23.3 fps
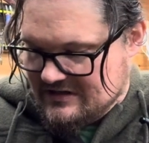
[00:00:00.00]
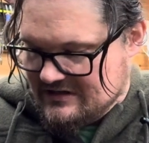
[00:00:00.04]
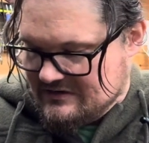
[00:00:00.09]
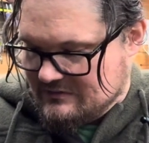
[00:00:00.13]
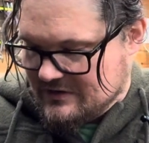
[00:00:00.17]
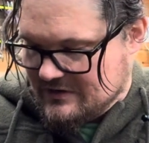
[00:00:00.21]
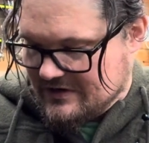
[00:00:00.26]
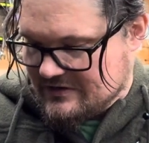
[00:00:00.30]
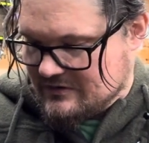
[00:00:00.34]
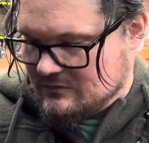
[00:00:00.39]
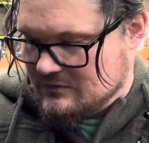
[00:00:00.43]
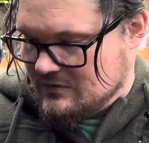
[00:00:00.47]

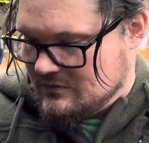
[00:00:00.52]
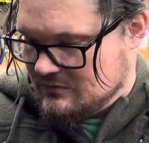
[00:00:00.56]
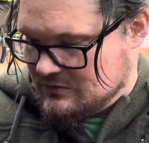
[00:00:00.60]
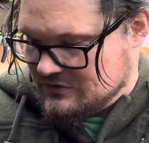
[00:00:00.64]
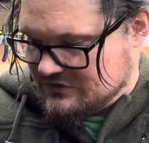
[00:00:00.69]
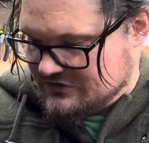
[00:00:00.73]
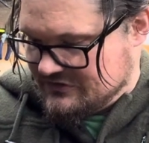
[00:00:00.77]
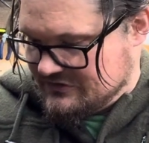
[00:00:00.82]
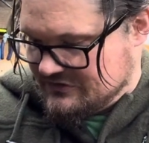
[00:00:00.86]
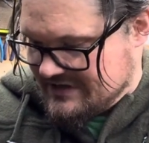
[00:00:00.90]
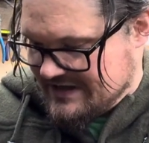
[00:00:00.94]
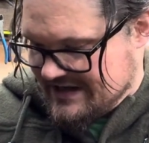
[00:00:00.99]
Weatherwool will
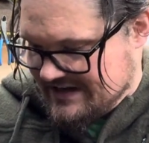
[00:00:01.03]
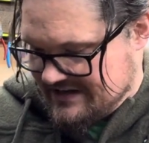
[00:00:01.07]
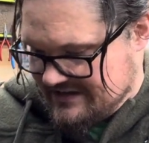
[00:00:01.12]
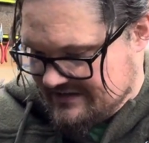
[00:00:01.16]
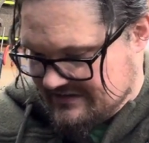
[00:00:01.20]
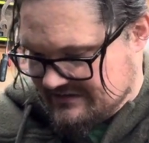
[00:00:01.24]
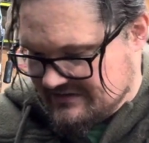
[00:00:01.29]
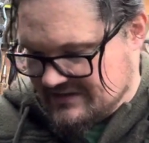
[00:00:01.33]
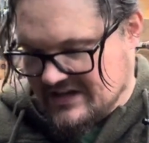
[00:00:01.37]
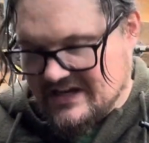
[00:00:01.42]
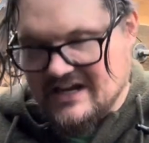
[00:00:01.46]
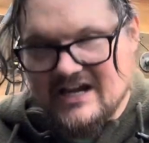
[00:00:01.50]
do
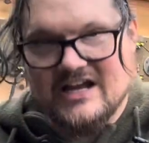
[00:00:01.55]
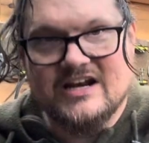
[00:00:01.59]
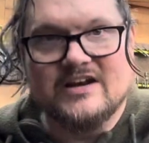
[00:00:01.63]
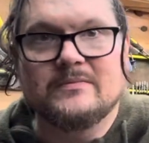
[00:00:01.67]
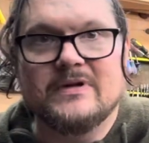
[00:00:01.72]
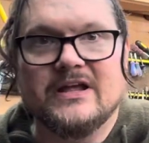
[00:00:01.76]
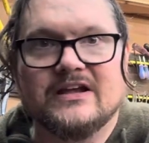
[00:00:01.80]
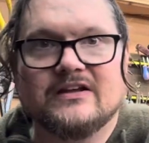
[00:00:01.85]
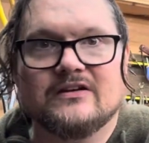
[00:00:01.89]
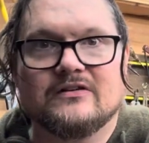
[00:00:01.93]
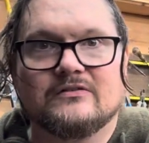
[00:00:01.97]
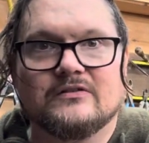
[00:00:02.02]
anything they can to
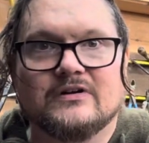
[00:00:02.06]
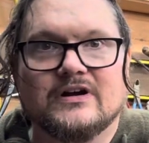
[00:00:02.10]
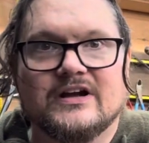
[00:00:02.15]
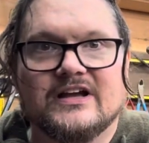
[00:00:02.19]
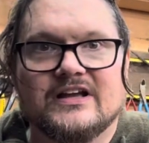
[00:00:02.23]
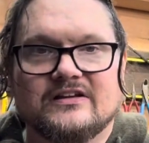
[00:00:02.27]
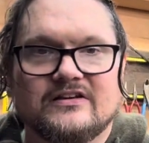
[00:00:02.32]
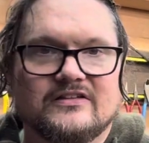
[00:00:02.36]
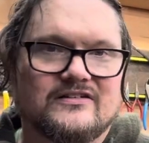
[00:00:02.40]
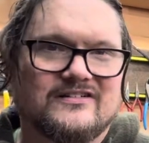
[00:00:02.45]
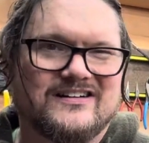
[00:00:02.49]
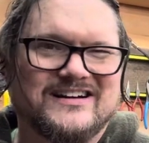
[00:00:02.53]
make it right.
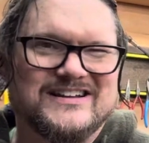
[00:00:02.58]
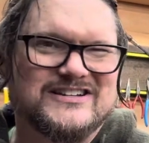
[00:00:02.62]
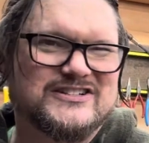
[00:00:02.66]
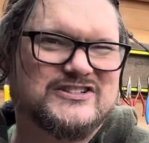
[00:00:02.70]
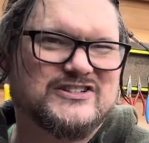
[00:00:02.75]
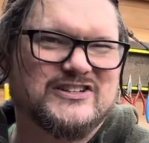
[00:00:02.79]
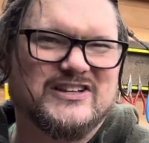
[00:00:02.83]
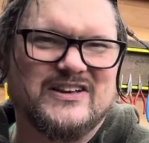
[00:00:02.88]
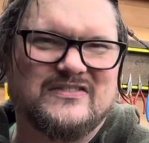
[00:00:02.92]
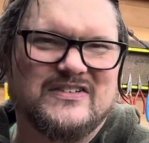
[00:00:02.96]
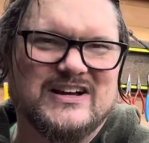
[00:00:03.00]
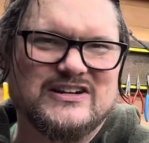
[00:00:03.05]
Although
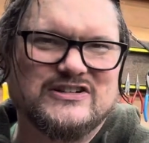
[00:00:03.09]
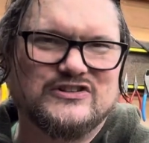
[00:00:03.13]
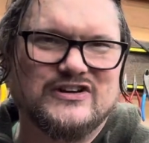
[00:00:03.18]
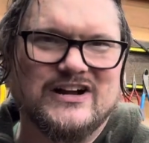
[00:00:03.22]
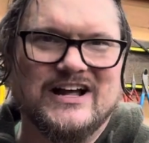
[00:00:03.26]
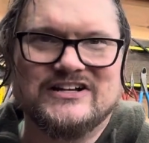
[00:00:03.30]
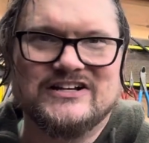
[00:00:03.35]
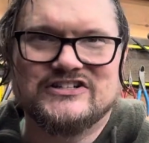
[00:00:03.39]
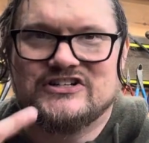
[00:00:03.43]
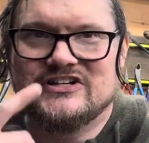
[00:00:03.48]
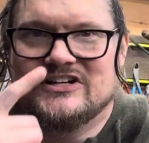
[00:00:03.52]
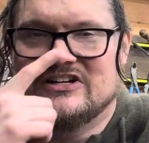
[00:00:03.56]
honestly, if I
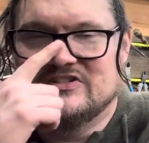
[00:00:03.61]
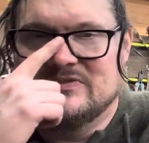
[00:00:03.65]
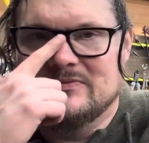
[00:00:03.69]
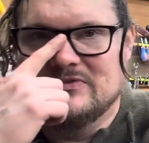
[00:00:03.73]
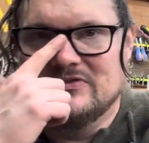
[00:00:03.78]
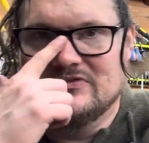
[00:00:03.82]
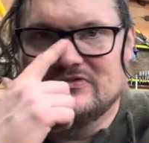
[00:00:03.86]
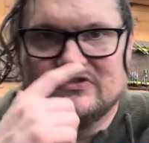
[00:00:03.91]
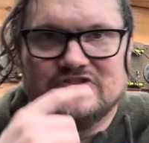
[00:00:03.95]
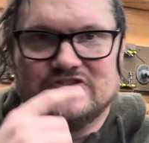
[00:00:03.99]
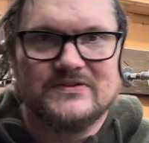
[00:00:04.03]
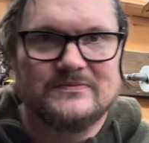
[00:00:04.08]
trash it because I'm
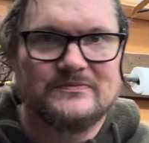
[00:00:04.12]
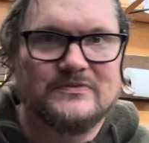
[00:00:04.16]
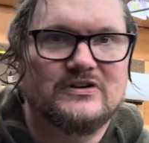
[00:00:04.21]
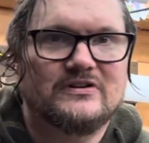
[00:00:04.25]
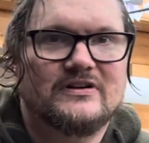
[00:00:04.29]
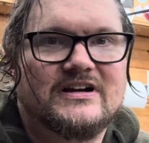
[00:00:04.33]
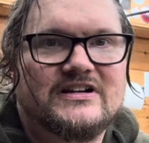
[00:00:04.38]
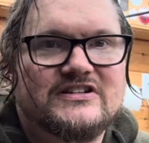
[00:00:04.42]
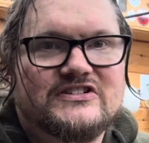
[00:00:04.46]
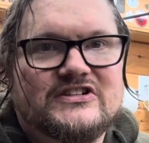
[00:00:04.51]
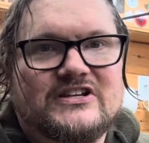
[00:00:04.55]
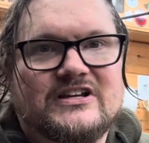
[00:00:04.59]
doing something
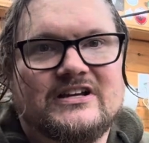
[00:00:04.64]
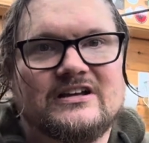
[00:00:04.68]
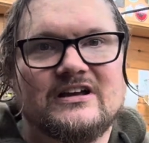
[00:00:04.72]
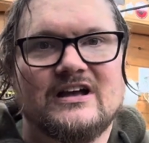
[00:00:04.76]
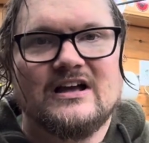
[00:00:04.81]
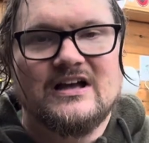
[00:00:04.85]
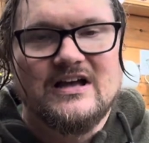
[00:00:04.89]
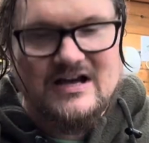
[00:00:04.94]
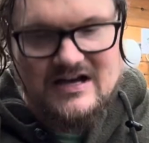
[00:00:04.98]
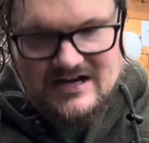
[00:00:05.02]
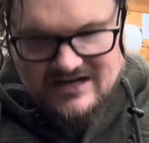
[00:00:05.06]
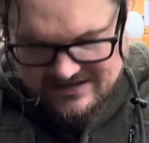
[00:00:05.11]
crazy,
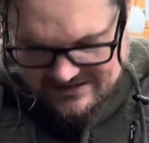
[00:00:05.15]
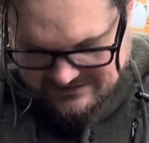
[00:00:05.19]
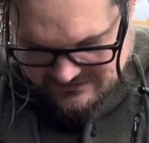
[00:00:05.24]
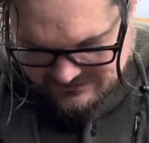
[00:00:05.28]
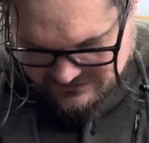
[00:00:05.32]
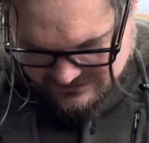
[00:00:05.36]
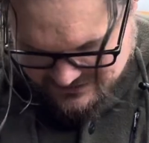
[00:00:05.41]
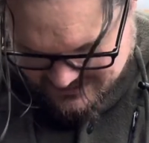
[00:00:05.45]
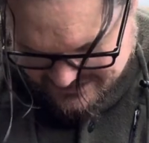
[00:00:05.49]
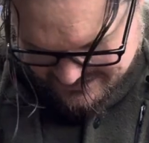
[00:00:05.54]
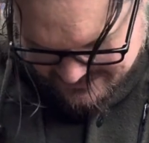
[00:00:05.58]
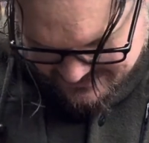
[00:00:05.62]

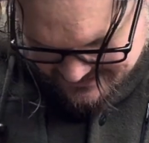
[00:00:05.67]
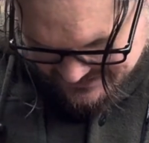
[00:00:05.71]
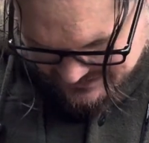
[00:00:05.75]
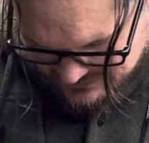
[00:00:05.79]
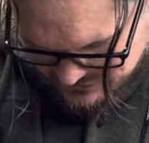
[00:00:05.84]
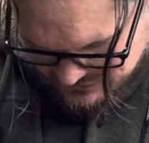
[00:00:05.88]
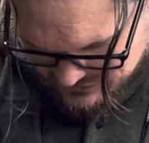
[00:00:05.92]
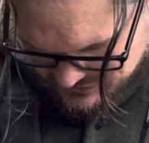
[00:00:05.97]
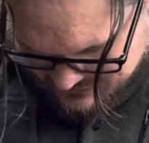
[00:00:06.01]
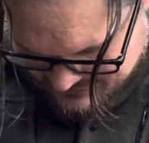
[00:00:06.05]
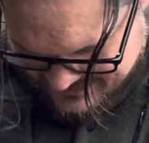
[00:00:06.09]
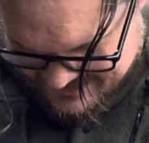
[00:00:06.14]
I'll
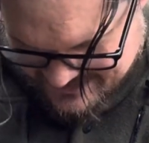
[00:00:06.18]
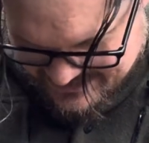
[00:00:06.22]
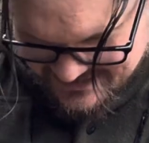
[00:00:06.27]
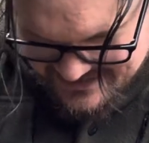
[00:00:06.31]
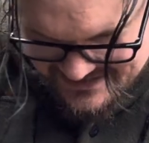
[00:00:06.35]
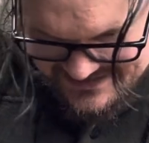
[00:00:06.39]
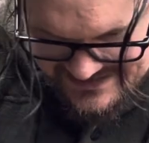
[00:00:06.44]
own it.